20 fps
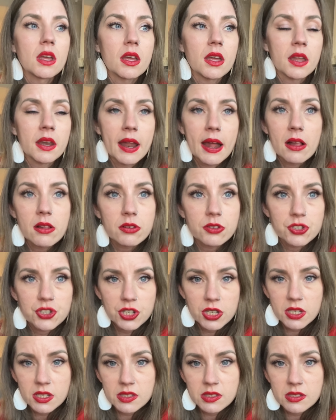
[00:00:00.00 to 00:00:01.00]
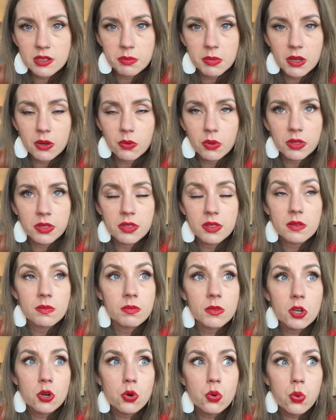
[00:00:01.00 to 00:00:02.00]
an allergist. I mean,
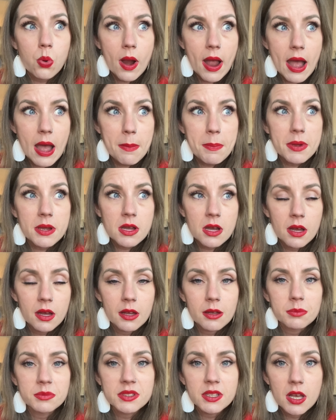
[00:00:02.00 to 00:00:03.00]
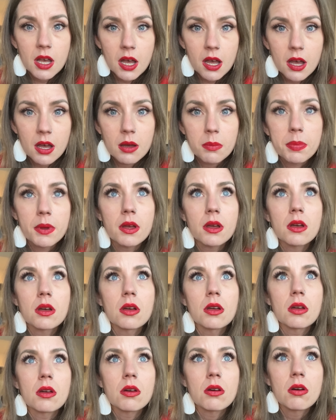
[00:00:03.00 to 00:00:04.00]
crap comes up
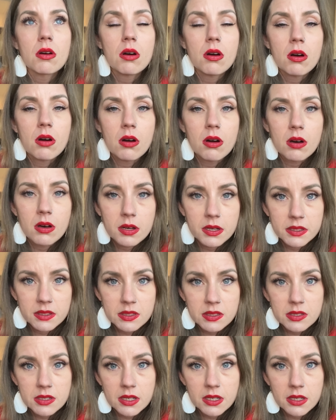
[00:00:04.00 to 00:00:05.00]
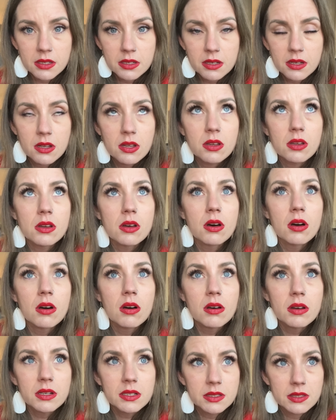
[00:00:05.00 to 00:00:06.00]
constant,
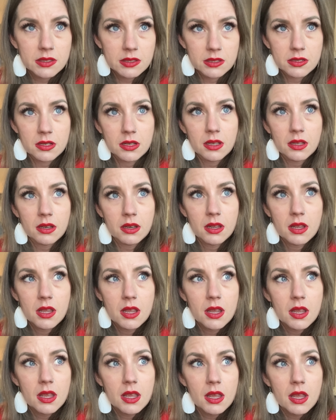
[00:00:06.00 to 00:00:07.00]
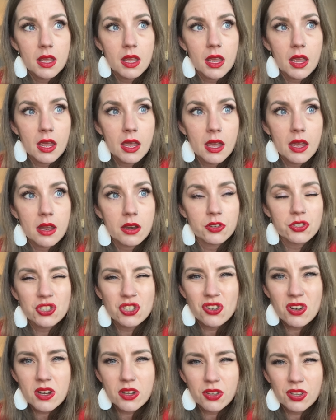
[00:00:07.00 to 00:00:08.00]
constant. And
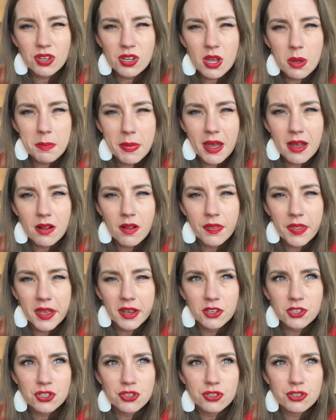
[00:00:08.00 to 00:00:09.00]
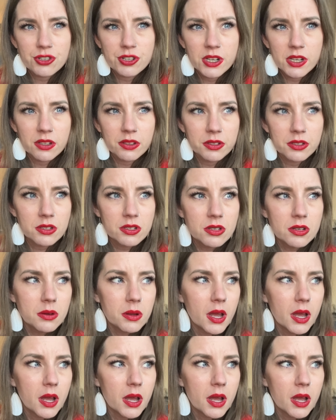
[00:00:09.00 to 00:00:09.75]
sure, I could cut back on the extracurricular